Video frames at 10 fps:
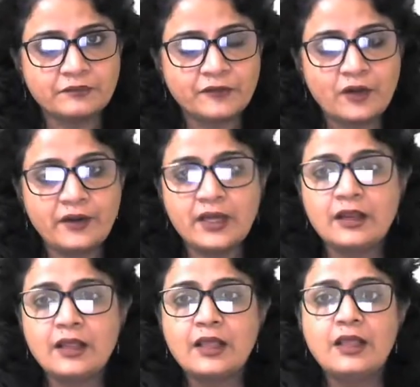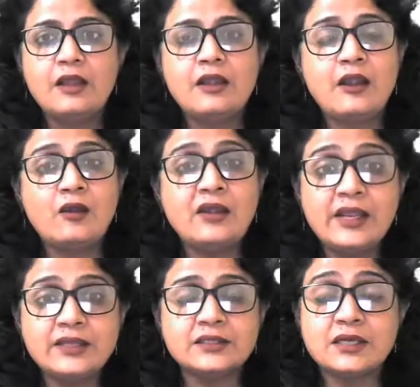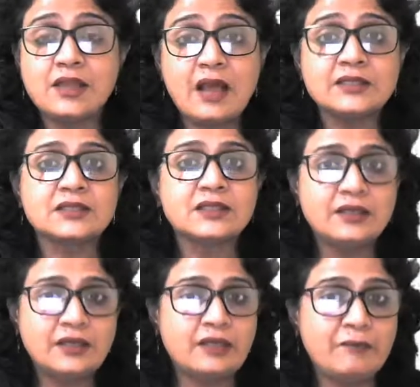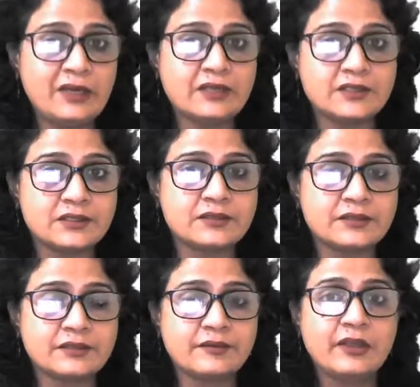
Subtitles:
Alright? Now last 10 minutes.